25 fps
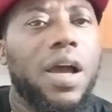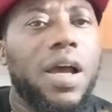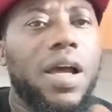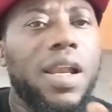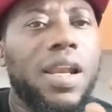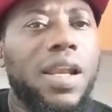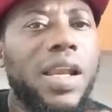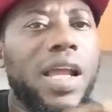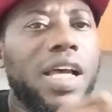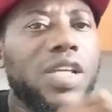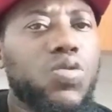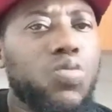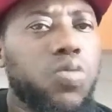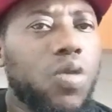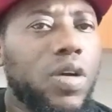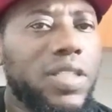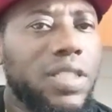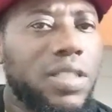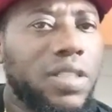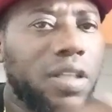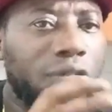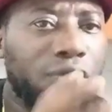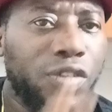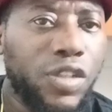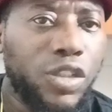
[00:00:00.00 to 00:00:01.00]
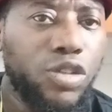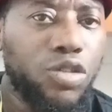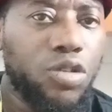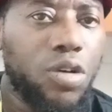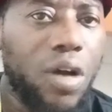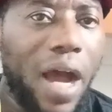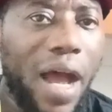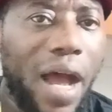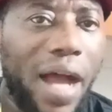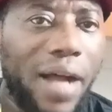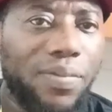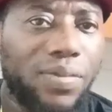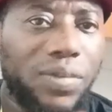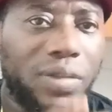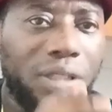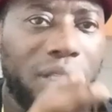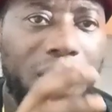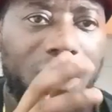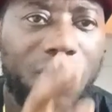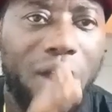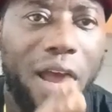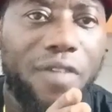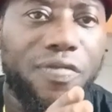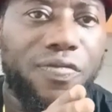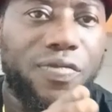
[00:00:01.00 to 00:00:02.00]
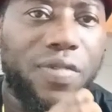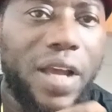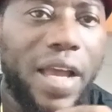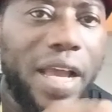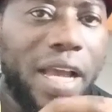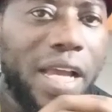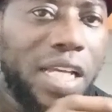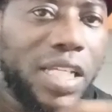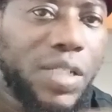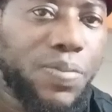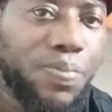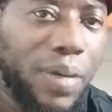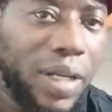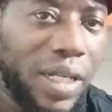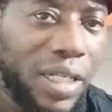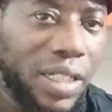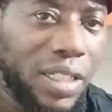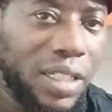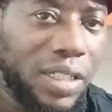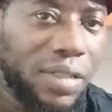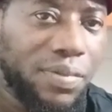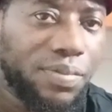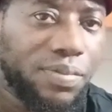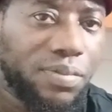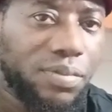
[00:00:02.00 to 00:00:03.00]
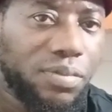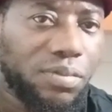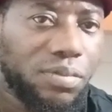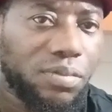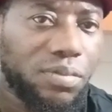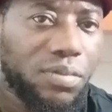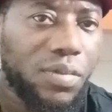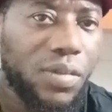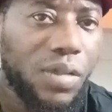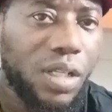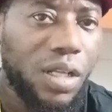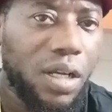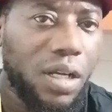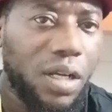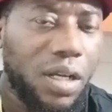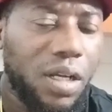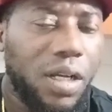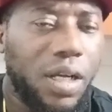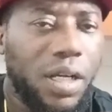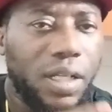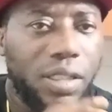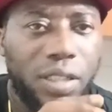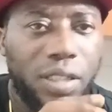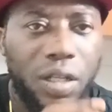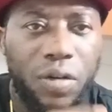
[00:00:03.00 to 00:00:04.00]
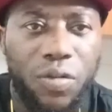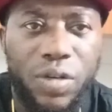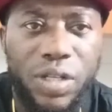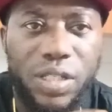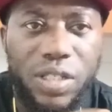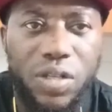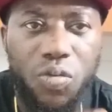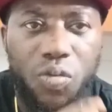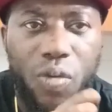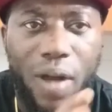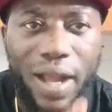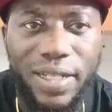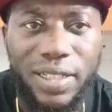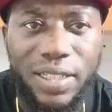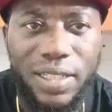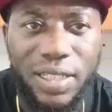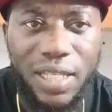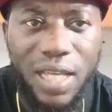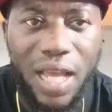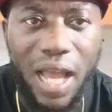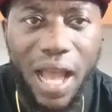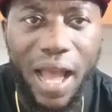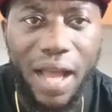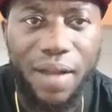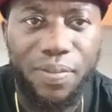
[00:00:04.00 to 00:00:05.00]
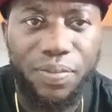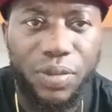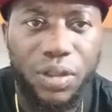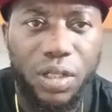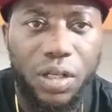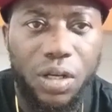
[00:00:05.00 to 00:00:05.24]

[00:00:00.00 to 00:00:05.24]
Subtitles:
let's watch the video. Now Raf explaining the reason why it's here.